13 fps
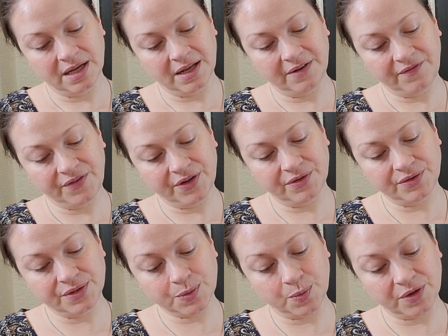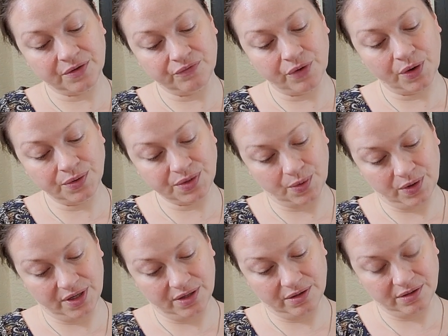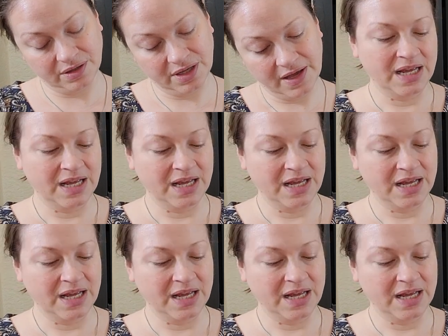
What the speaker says: infused with rose oil,